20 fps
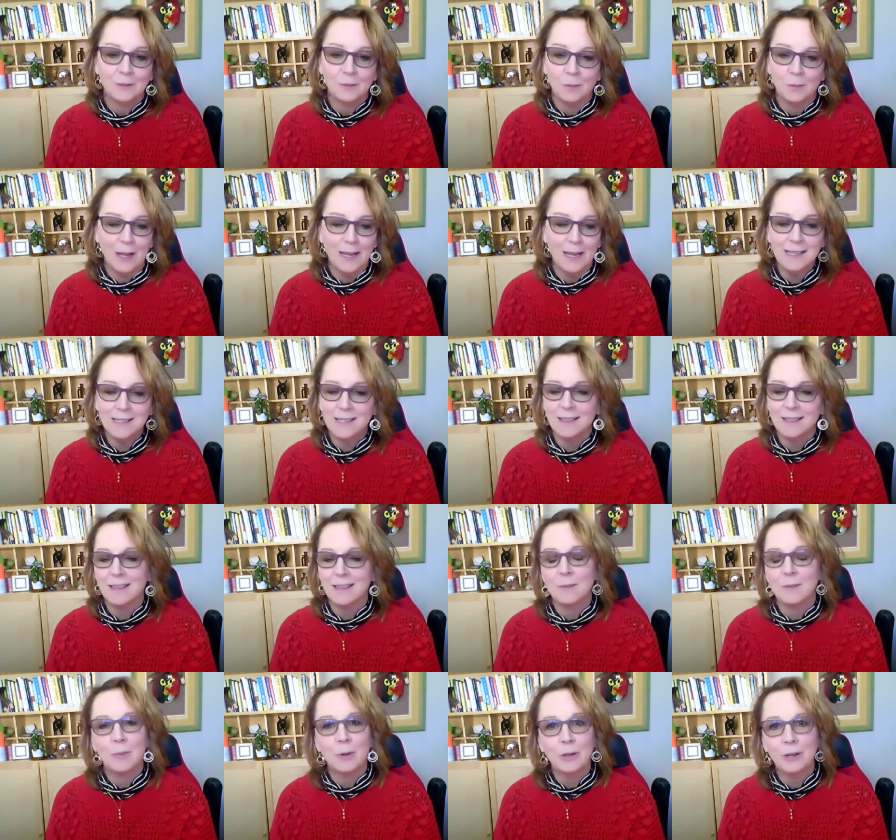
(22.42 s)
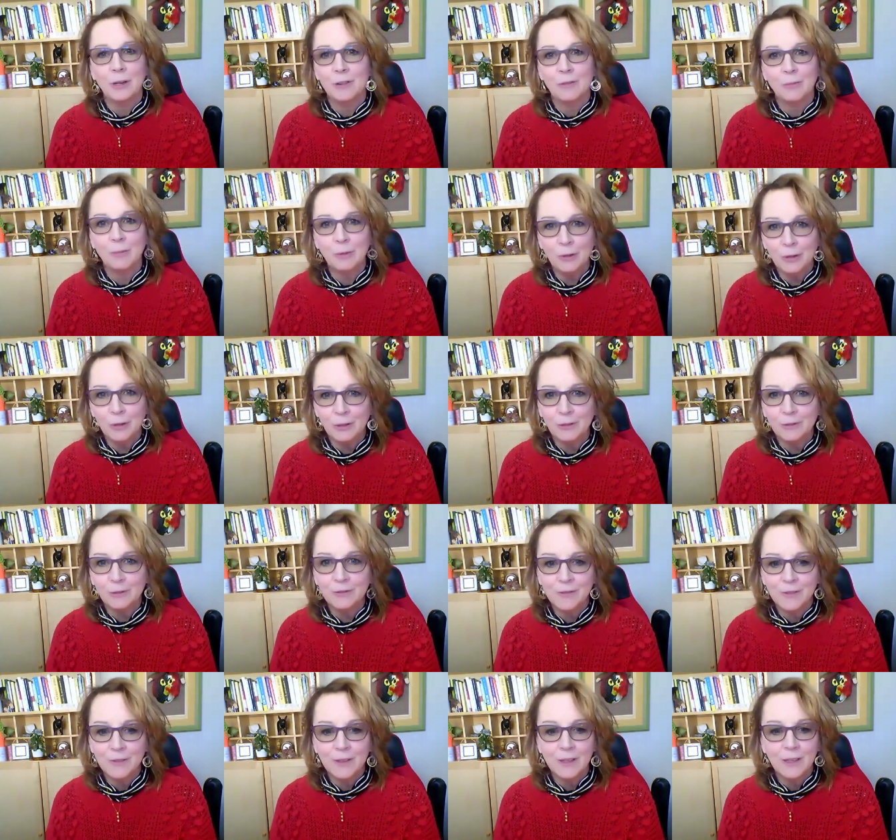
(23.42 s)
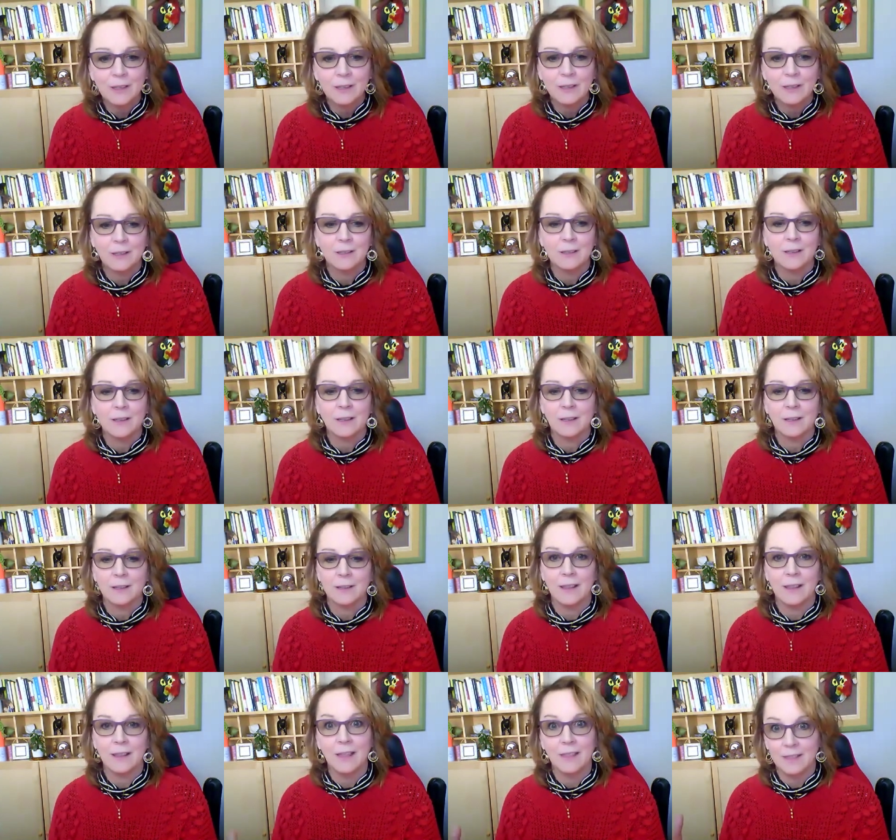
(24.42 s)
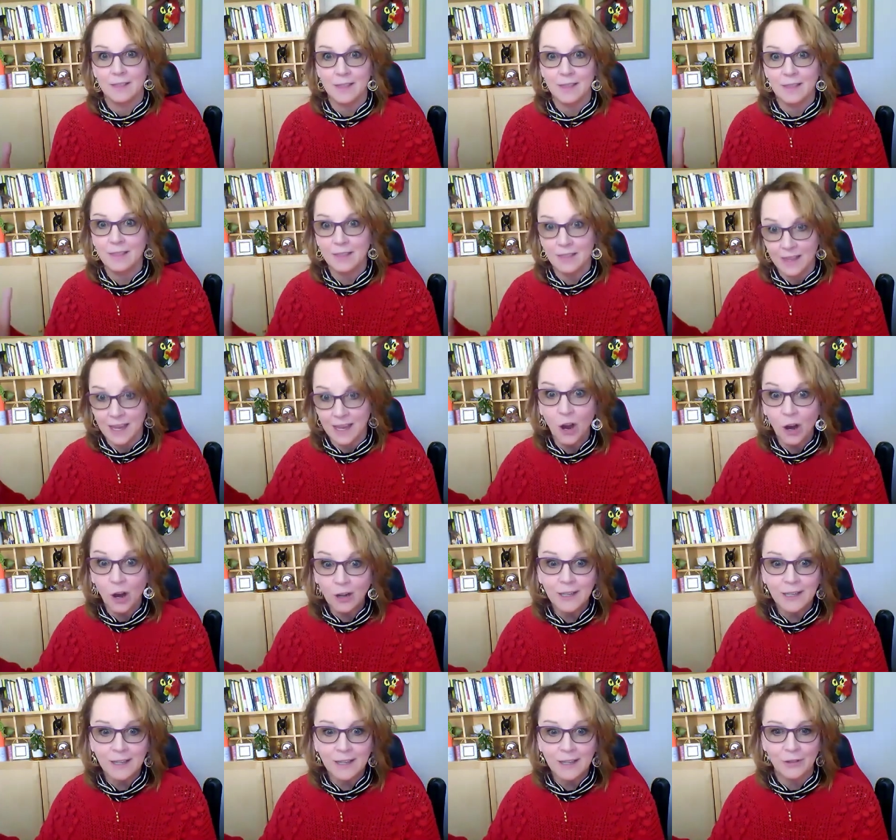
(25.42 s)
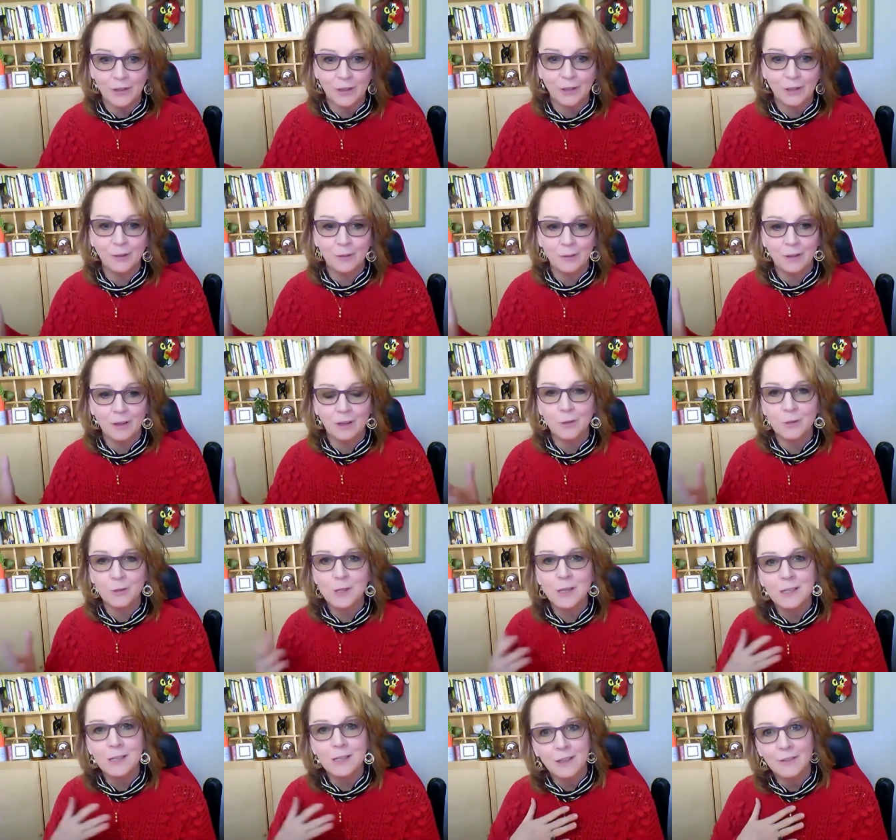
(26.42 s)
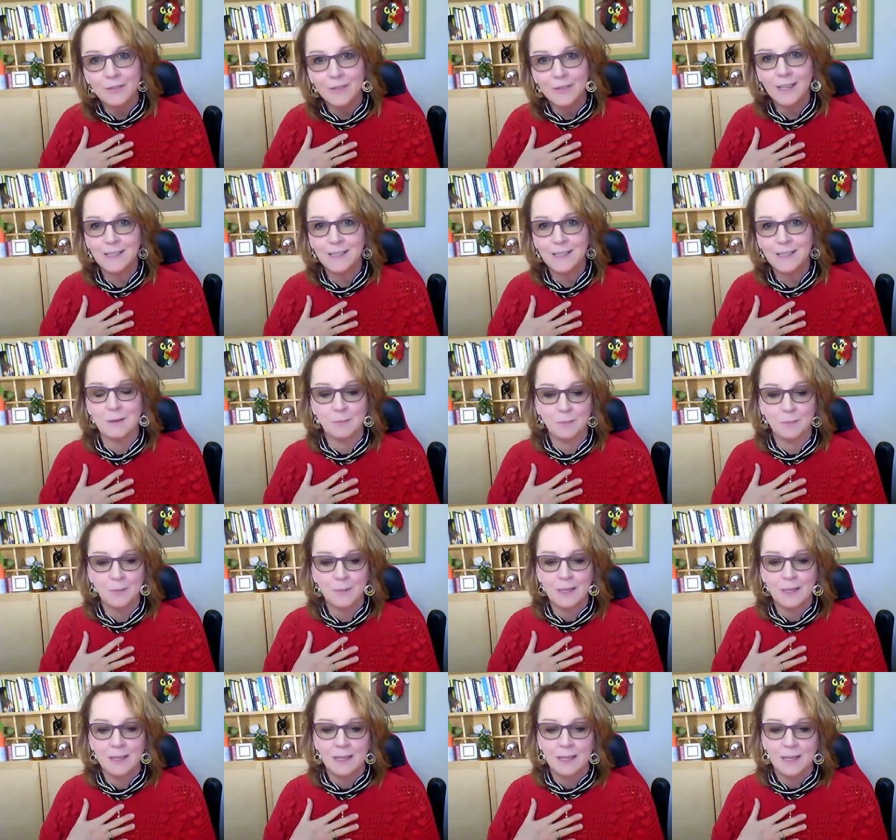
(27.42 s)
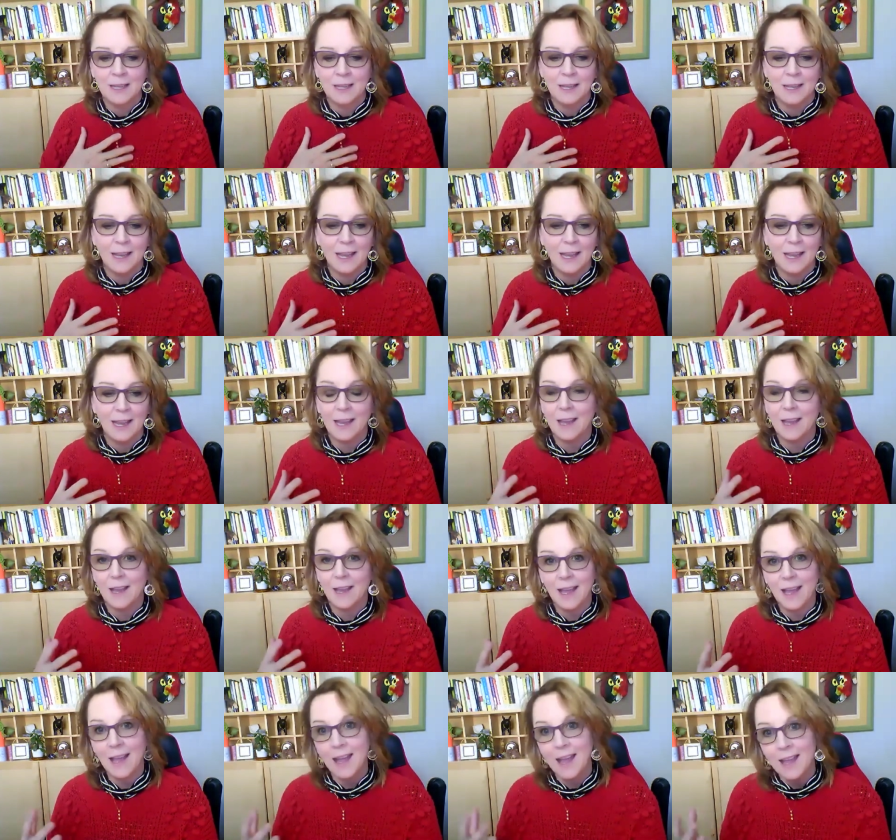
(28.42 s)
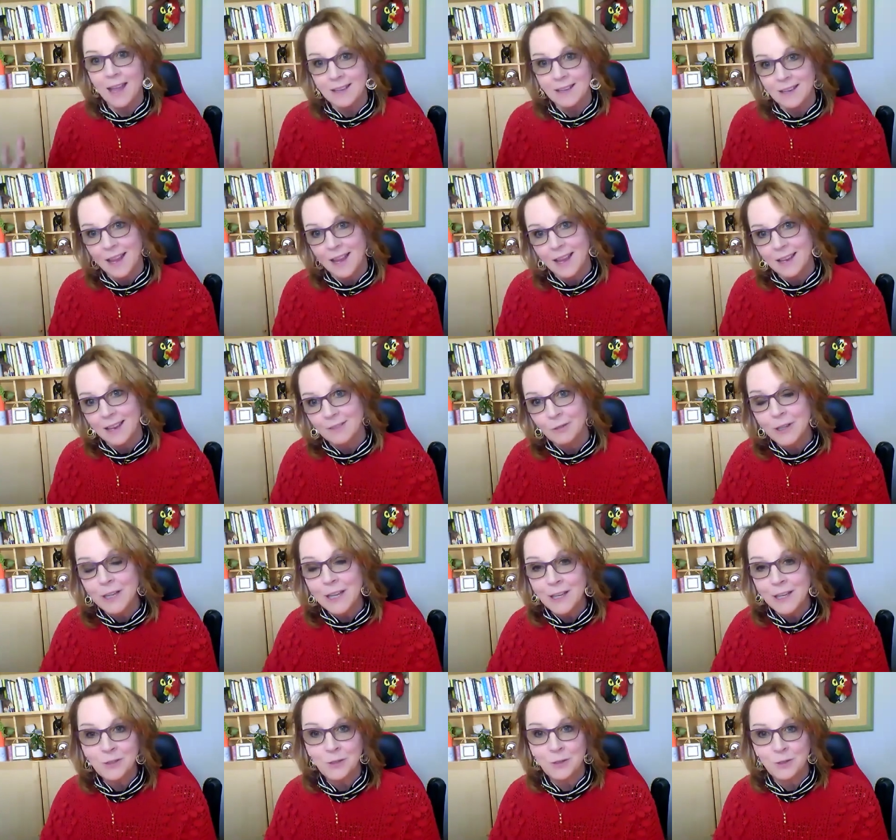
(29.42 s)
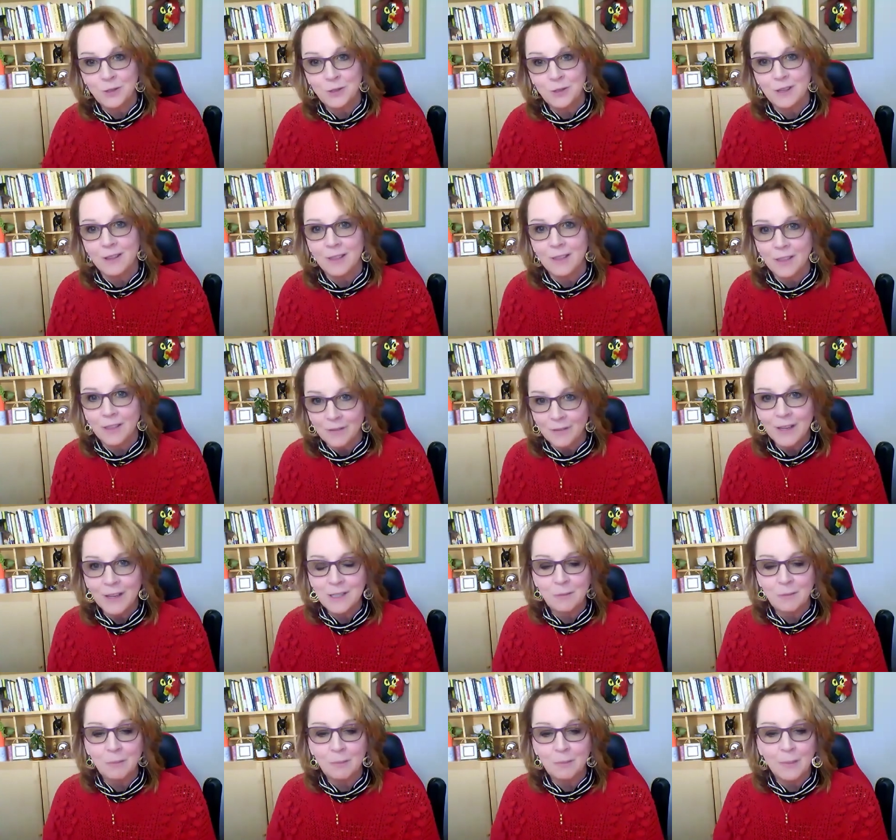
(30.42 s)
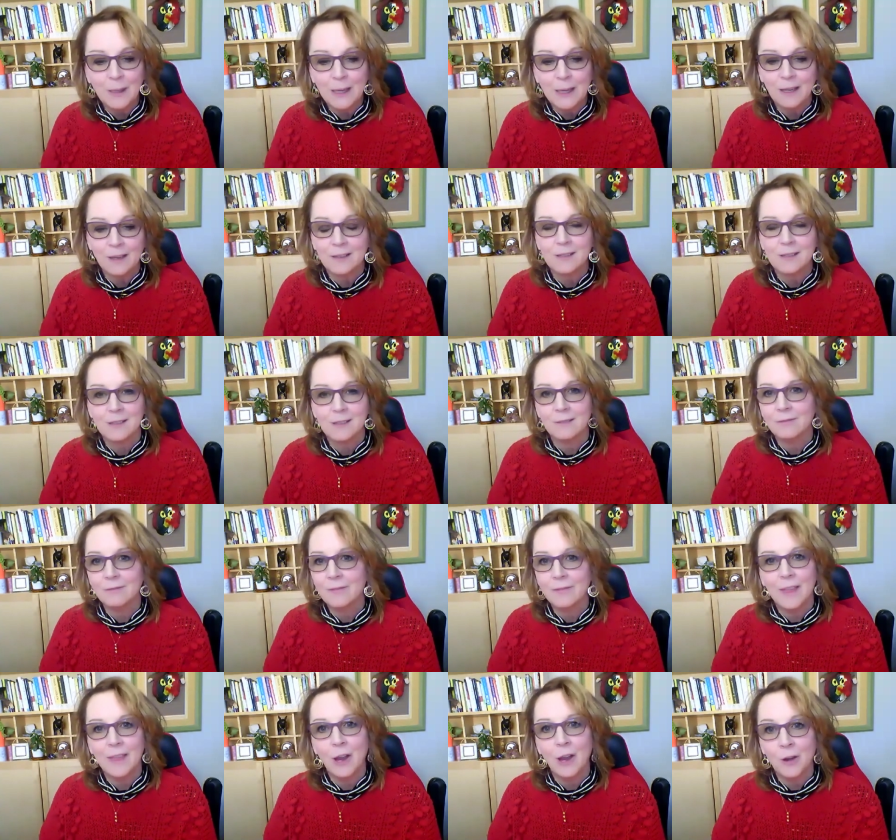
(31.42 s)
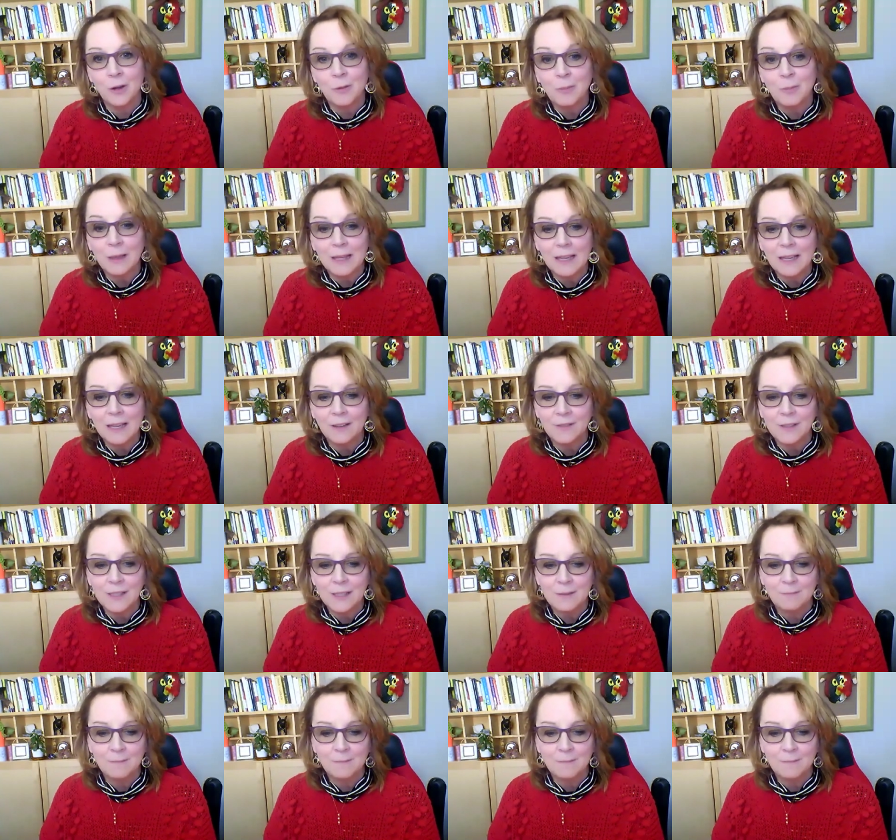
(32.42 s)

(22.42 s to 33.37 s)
Why is it that the burden of proof that they are evil goes on to the victim and re-injures the victim because they aren't believed?